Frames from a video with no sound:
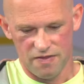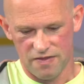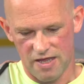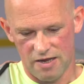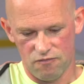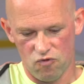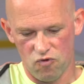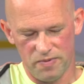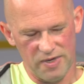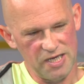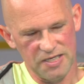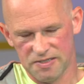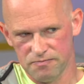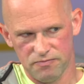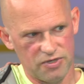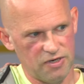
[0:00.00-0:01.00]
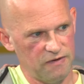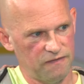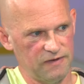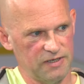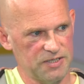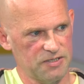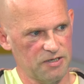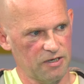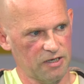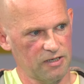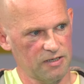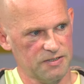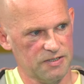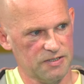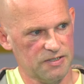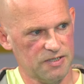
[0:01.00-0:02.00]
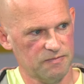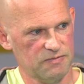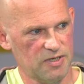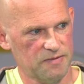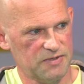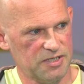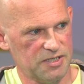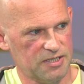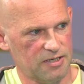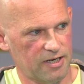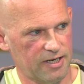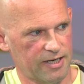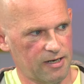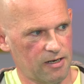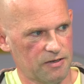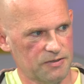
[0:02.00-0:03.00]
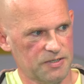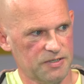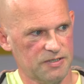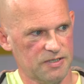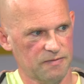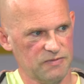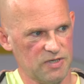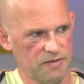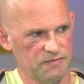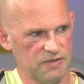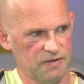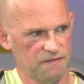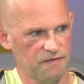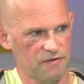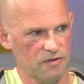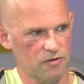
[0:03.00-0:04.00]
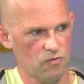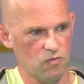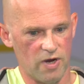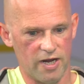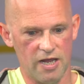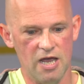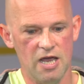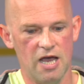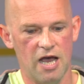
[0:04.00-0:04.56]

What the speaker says: Their orbit isn't perfectly circular, so sometimes they're slightly closer, sometimes they're further away,